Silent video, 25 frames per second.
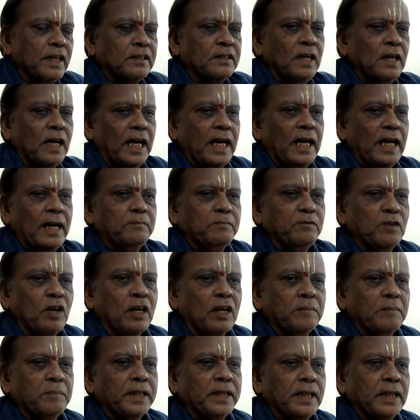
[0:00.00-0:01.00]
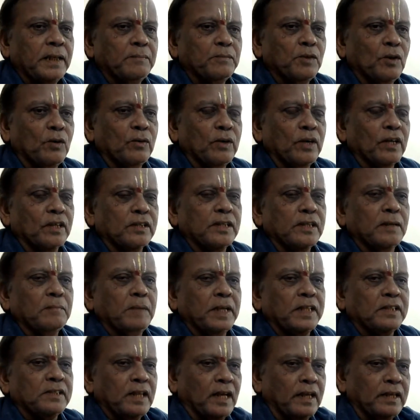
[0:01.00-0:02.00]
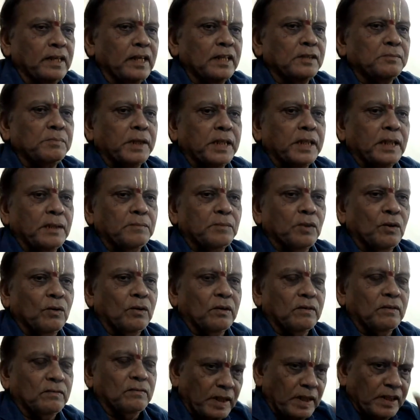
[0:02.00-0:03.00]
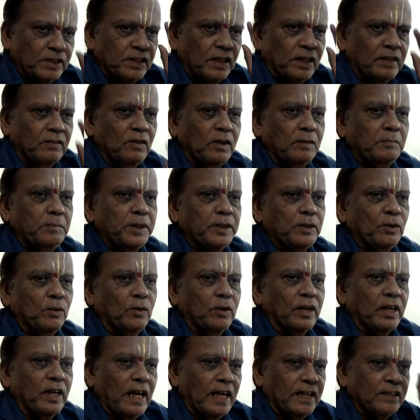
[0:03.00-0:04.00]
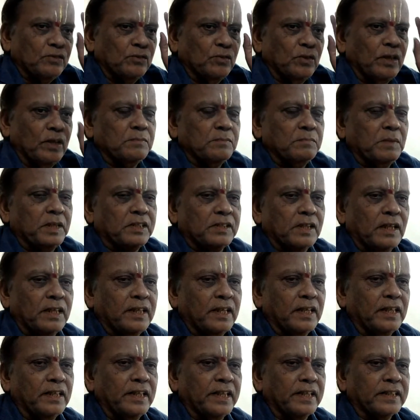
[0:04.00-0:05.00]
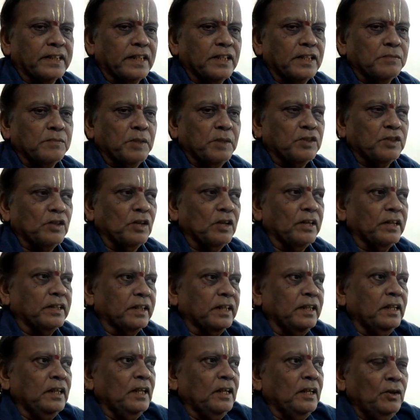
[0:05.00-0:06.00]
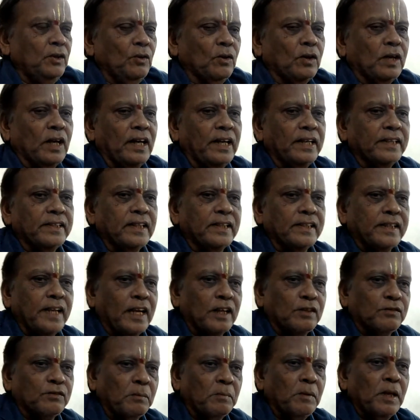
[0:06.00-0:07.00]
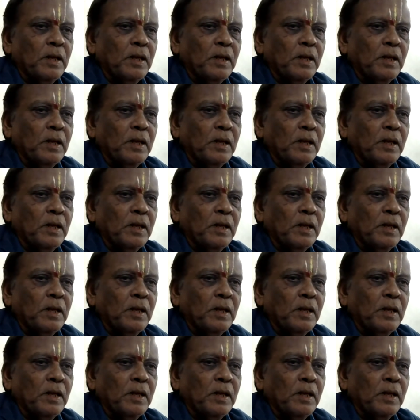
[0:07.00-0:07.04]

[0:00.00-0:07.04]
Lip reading: I have not become the owner, sir. My son has become the owner. My son will be the owner. As soon as my son attains majority, you collect the tax from.